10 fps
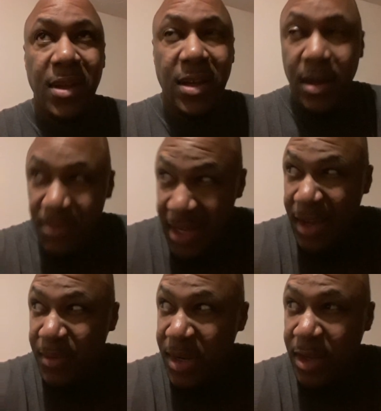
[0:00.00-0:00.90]
Come
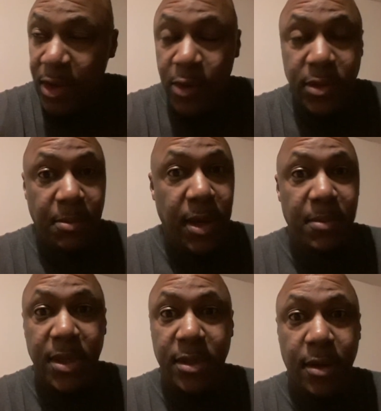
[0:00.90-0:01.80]
down and like, yo, somebody
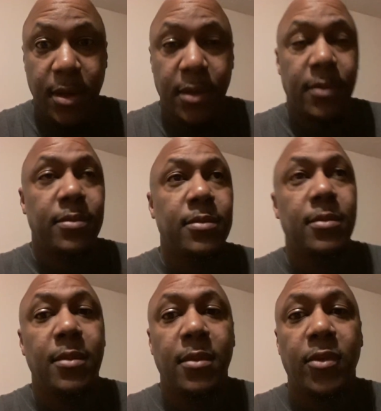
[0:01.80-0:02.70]
missed target,
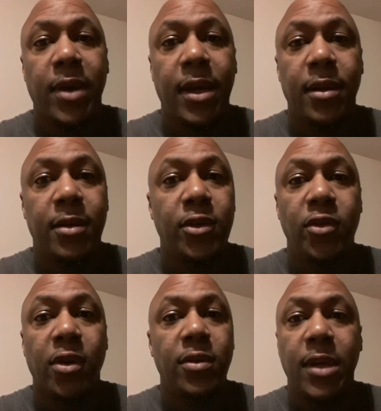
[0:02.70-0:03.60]
right? You
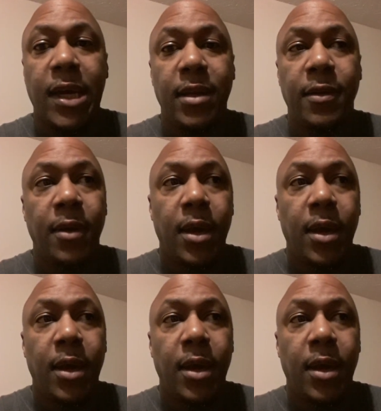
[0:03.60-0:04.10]
know you're not